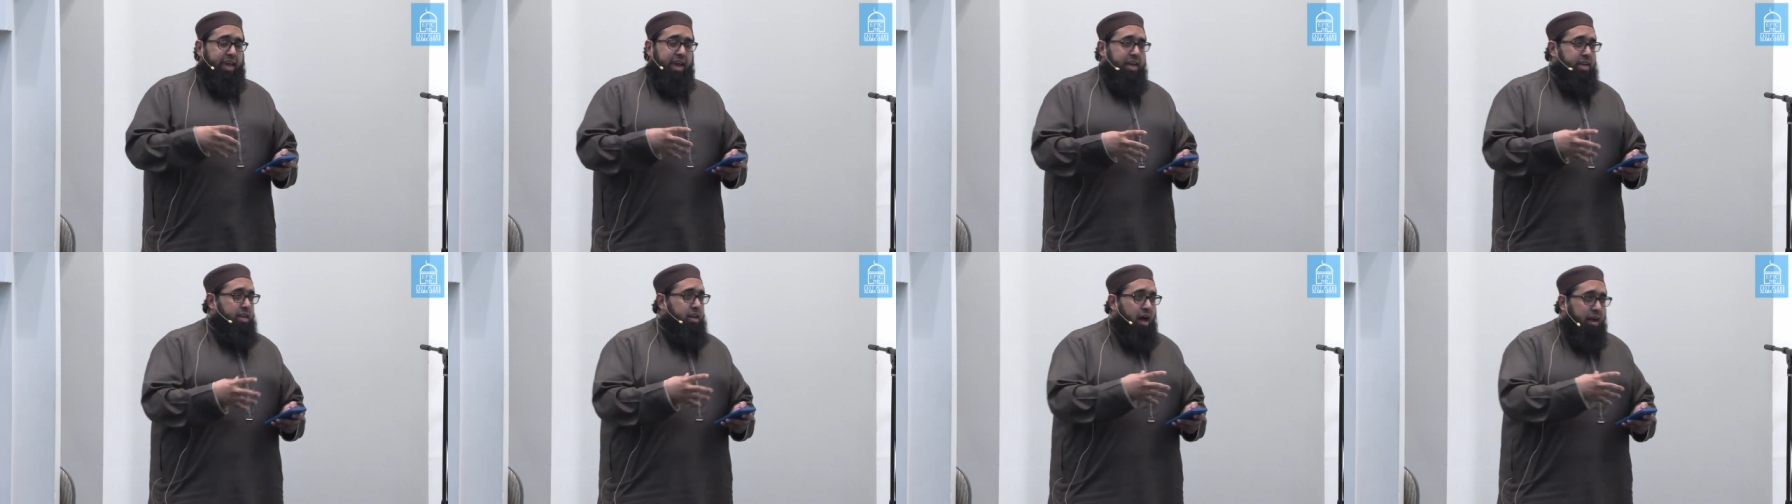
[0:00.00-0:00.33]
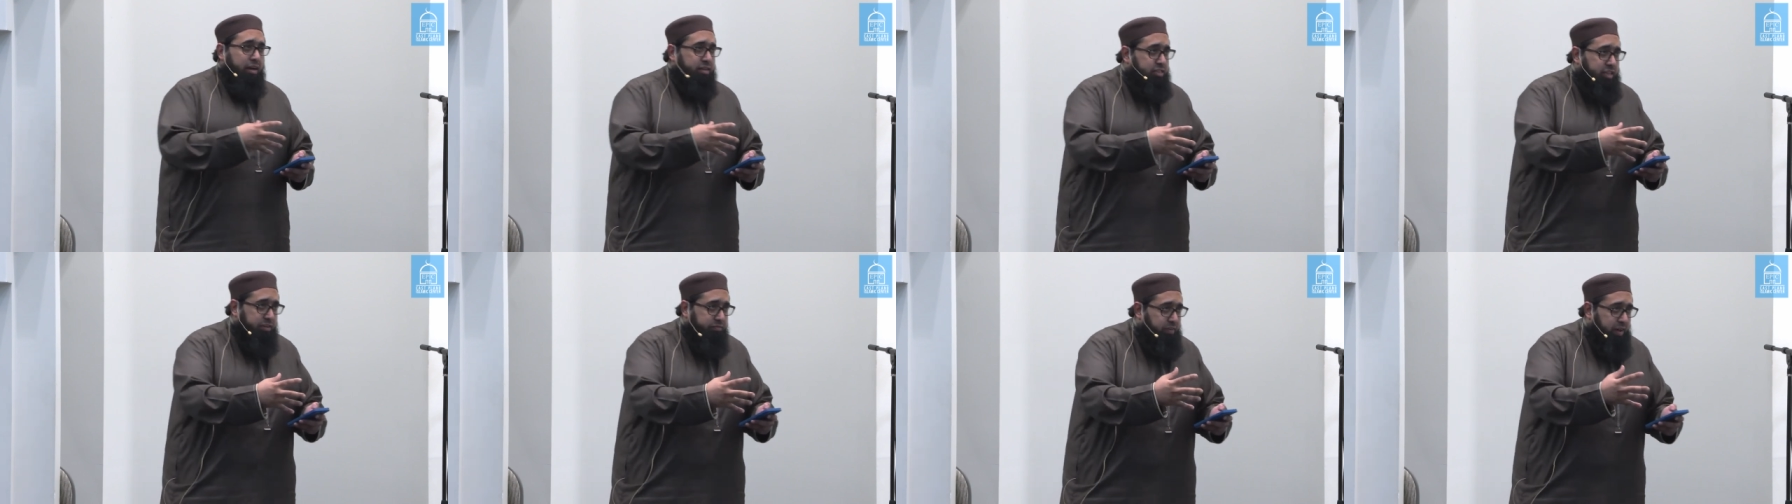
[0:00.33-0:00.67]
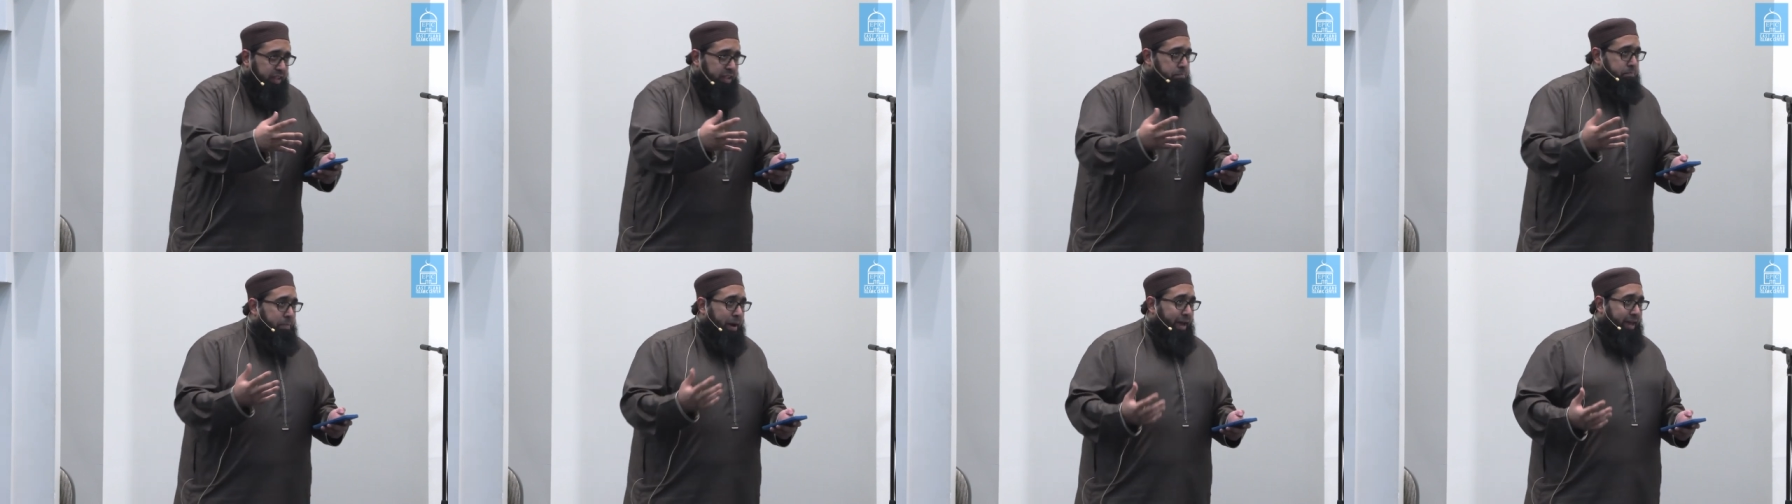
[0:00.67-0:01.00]
cannot
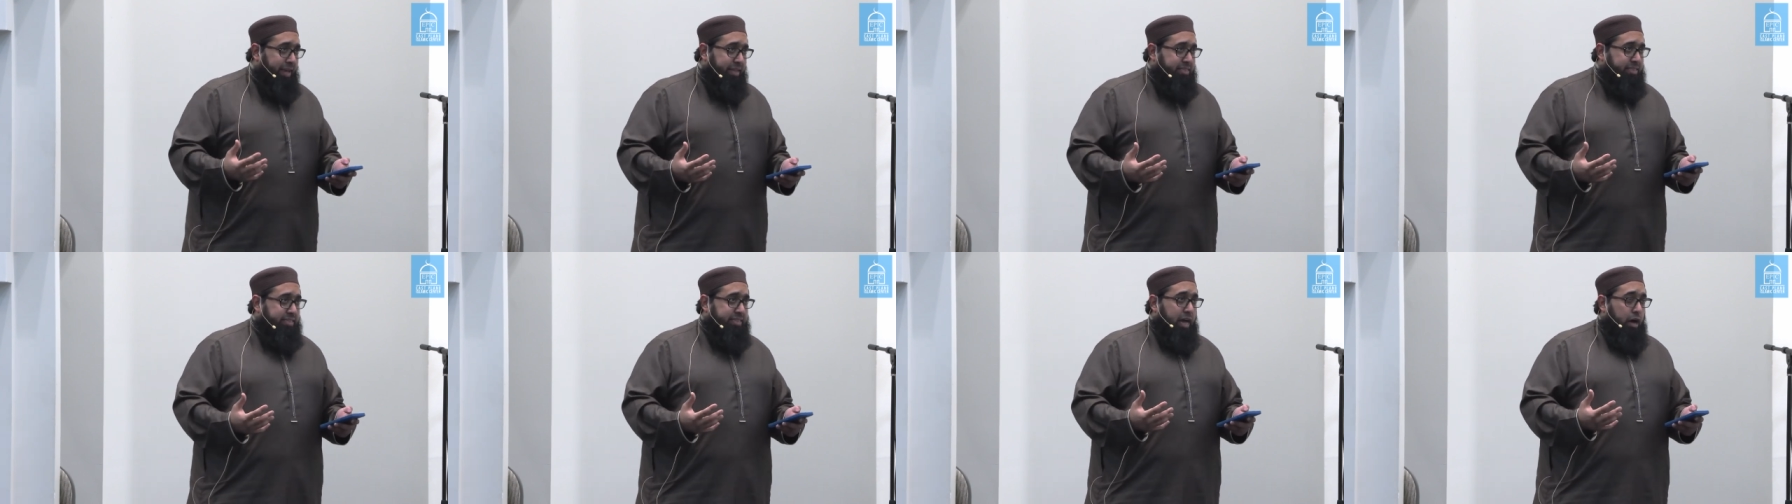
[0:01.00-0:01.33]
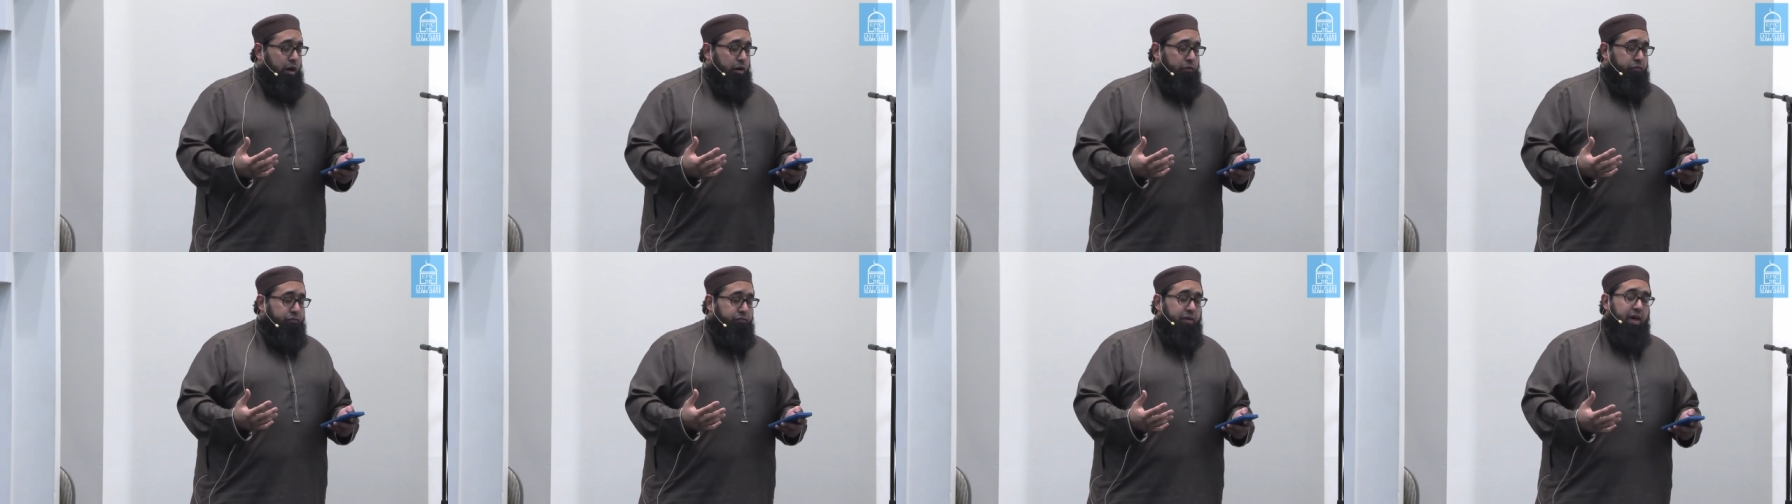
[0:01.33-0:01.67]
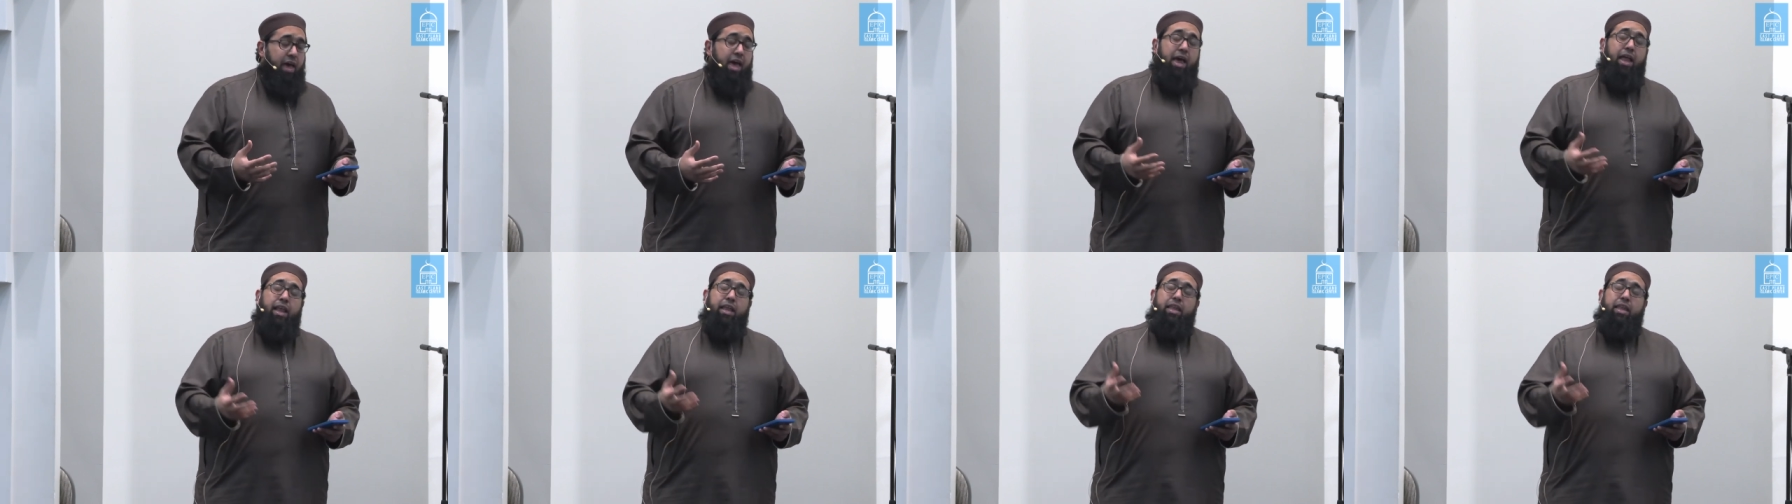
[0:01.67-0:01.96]
develop by itself.